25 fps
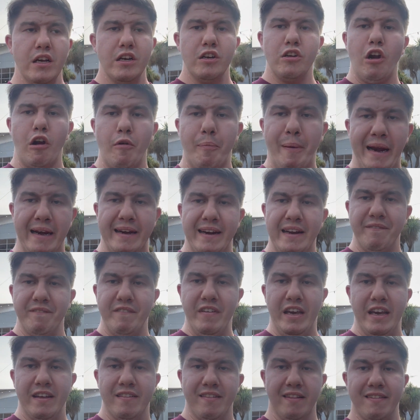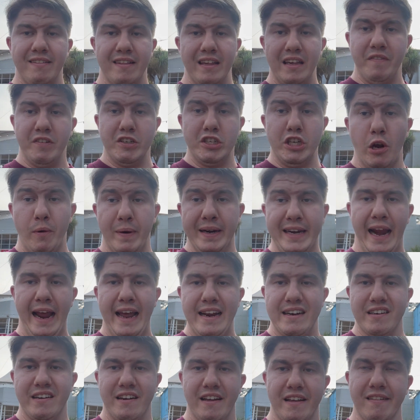go back in there to see the show
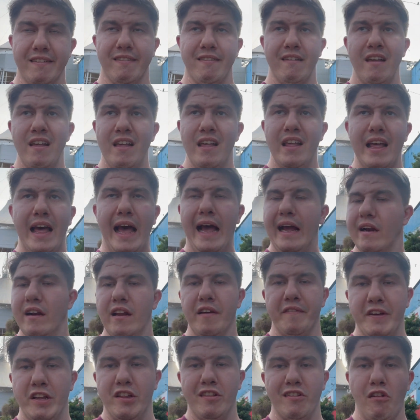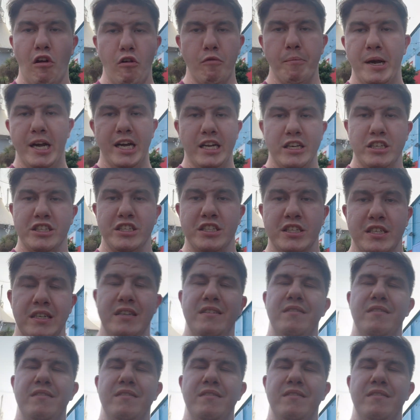again because I love it so much.